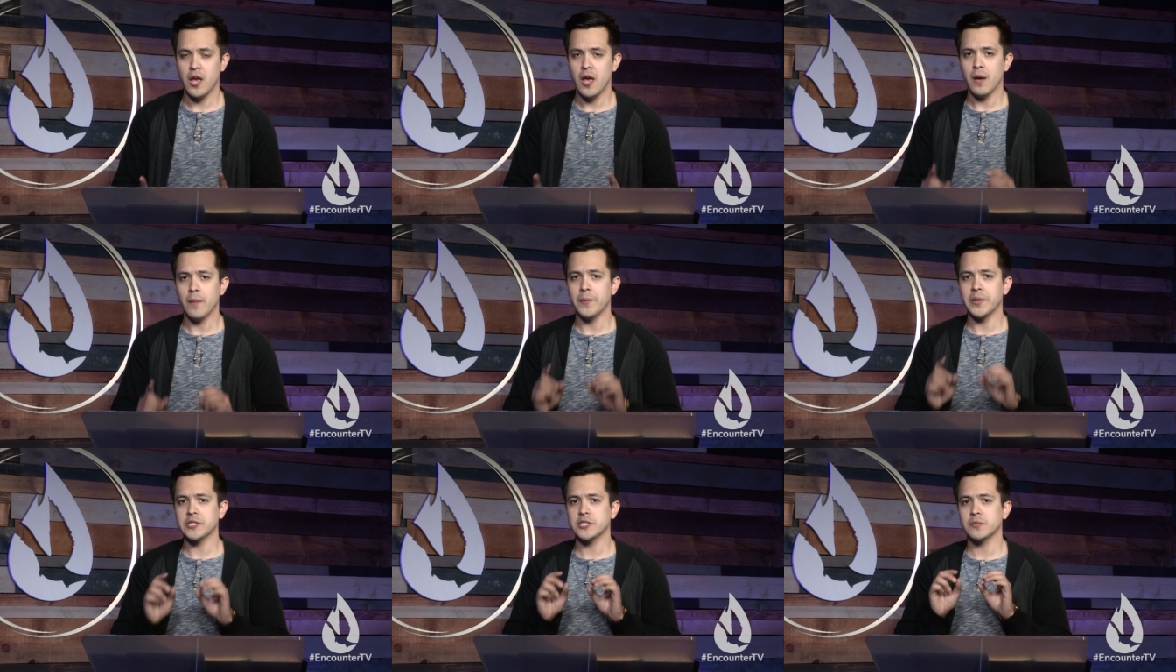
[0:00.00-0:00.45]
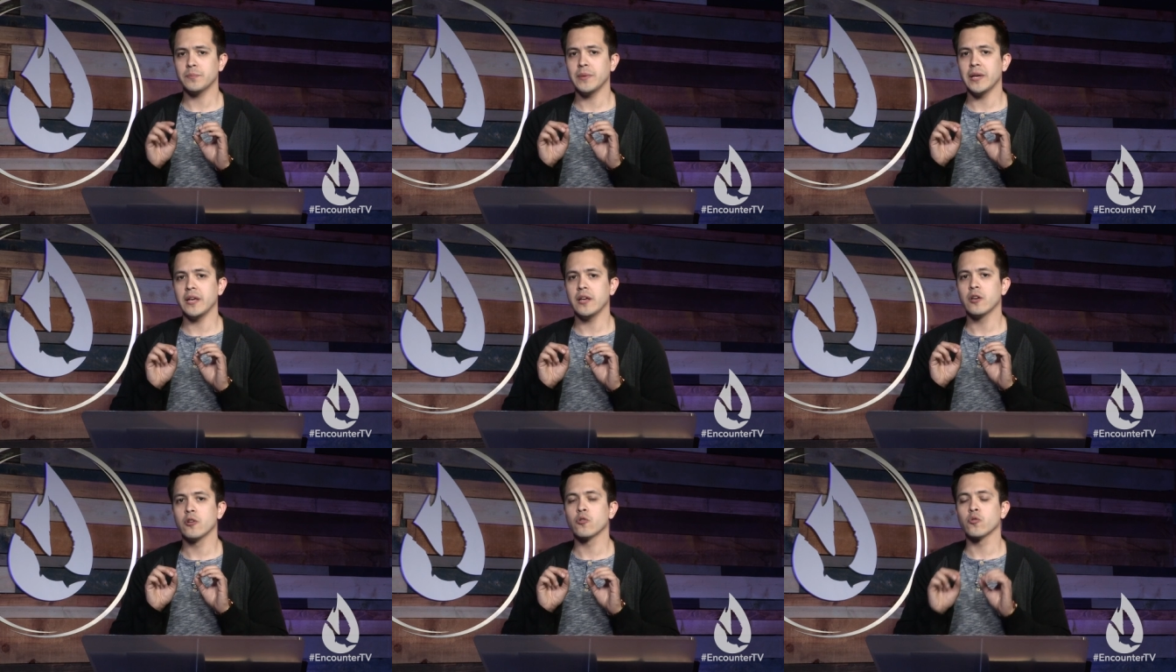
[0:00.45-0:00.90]
must
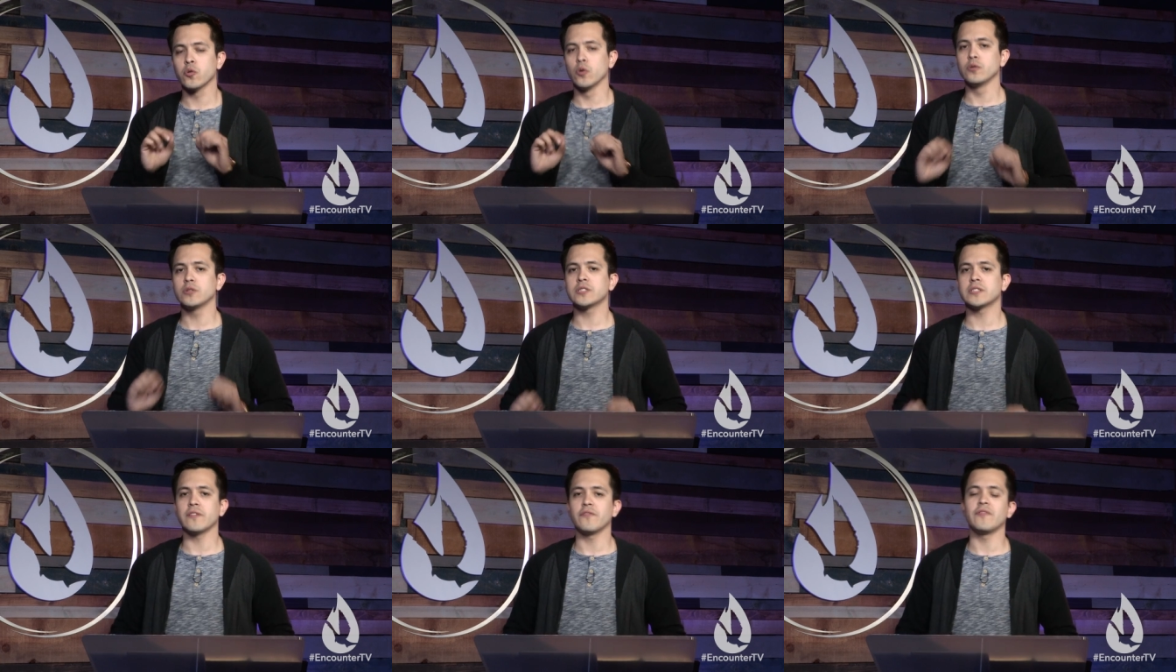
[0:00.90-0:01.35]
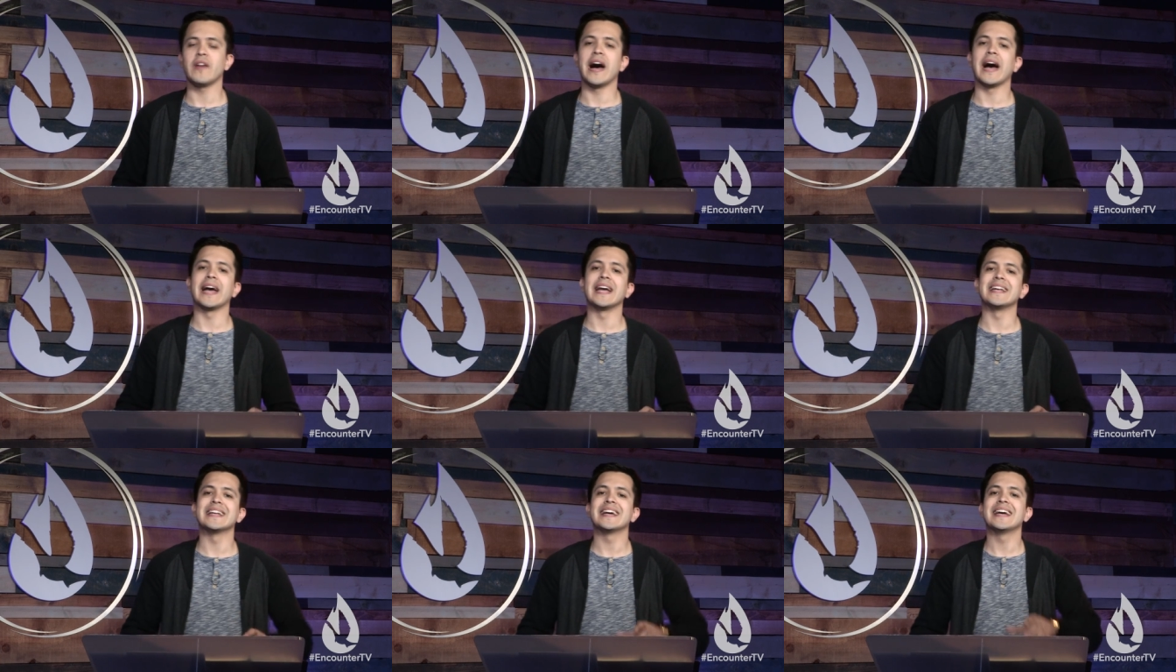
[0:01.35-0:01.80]
be
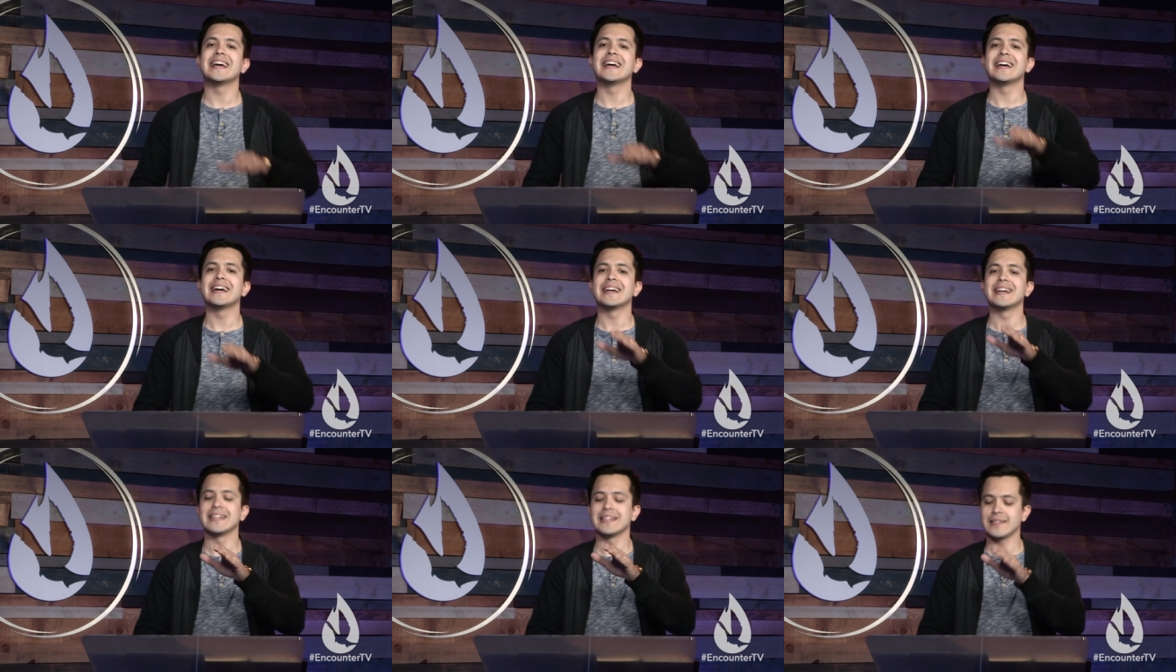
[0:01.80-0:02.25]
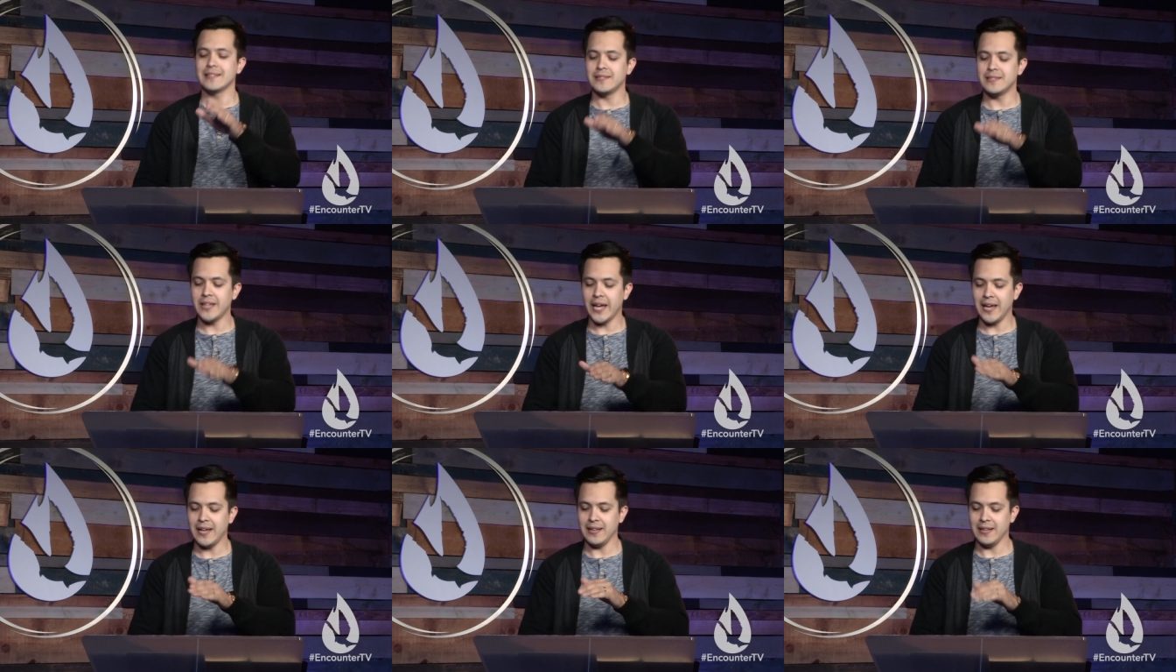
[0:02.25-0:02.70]
crucified
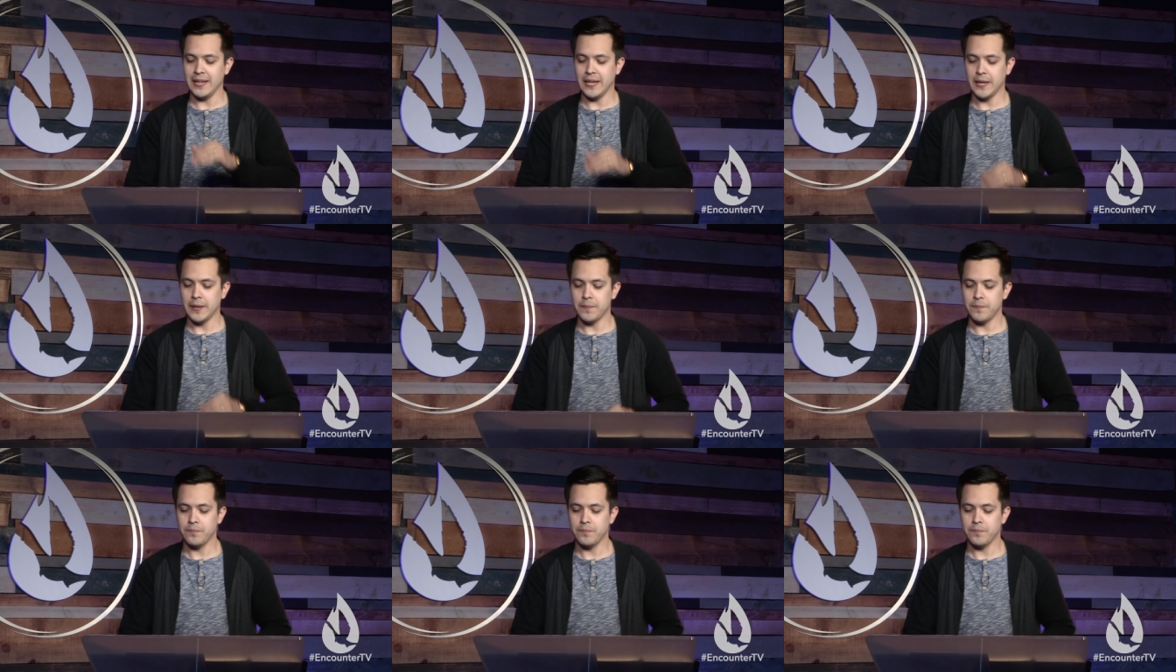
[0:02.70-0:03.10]
daily.